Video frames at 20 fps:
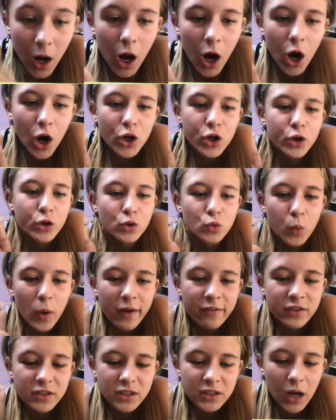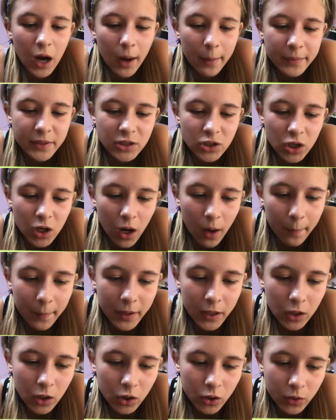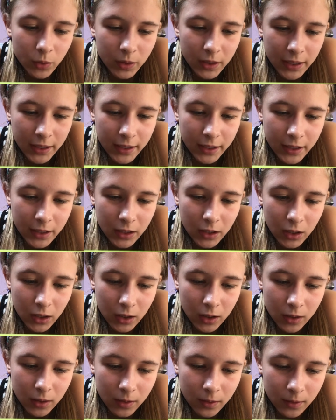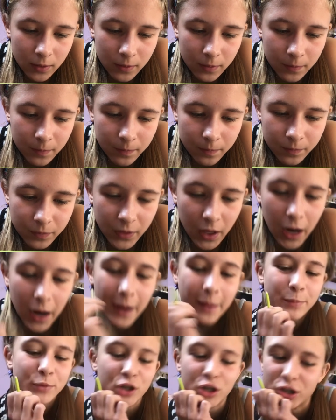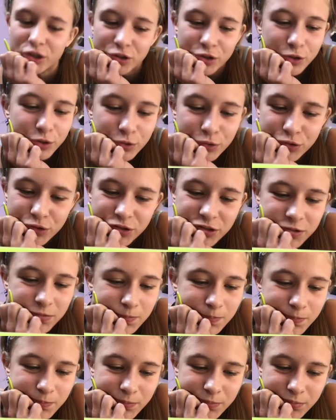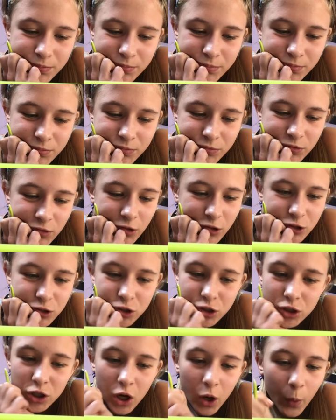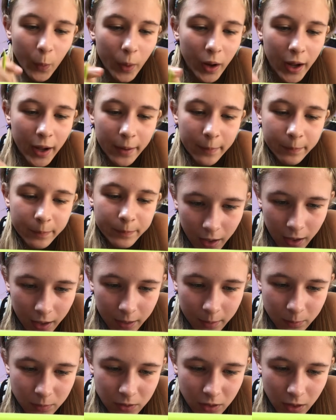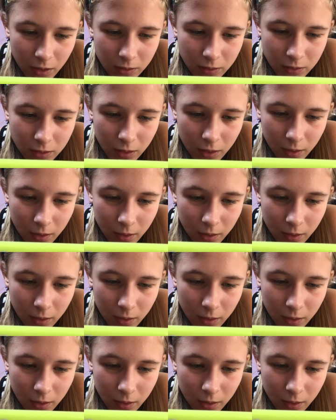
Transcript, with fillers: A huge wave of zombies are coming? Are you kidding? I'm gonna lose. There's no way. I am done so.